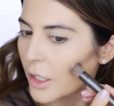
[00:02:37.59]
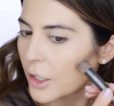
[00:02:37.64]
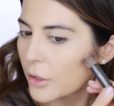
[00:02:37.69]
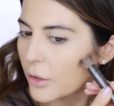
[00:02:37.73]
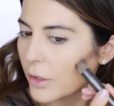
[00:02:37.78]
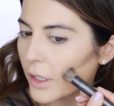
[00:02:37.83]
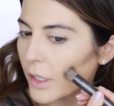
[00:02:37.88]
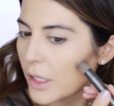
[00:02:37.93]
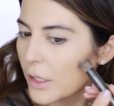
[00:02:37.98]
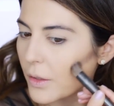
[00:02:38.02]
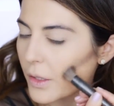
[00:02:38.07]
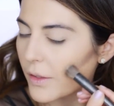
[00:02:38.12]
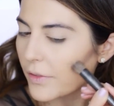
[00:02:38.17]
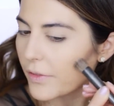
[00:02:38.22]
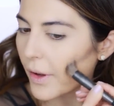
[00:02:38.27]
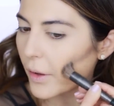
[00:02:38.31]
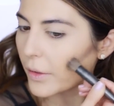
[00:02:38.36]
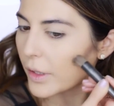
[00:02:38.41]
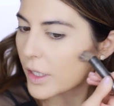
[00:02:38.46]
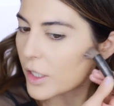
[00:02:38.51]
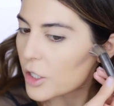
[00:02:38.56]
You can use a
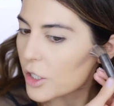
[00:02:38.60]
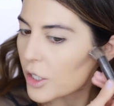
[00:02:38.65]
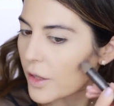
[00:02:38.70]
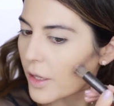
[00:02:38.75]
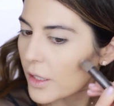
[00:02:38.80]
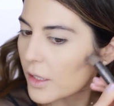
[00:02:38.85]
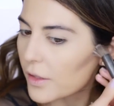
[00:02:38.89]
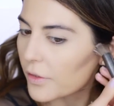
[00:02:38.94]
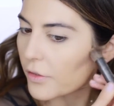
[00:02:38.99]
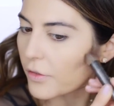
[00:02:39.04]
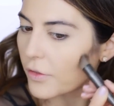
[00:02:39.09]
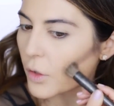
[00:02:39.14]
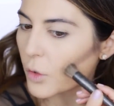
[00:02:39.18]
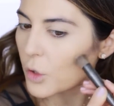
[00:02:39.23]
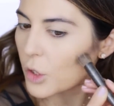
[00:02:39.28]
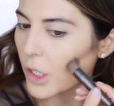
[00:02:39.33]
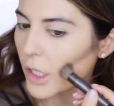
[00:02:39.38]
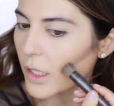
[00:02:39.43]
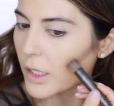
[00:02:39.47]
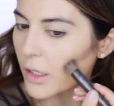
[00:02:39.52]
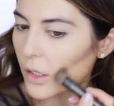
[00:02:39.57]
foundation that's a few
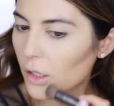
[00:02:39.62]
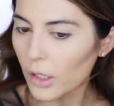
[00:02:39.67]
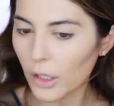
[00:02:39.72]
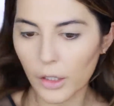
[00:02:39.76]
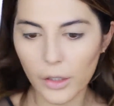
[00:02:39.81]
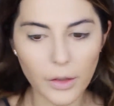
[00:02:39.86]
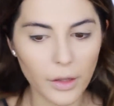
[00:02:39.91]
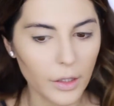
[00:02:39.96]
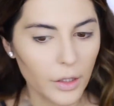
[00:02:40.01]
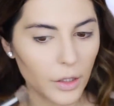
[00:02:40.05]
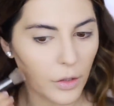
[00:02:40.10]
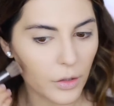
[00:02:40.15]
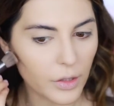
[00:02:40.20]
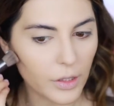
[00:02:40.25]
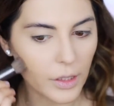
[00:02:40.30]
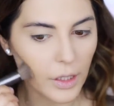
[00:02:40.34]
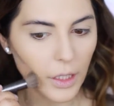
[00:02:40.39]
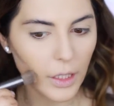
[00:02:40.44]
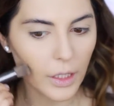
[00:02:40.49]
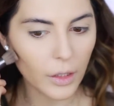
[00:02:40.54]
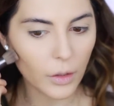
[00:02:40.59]
shades darker than your
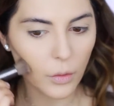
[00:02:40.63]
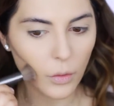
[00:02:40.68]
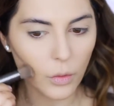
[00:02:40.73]
skin,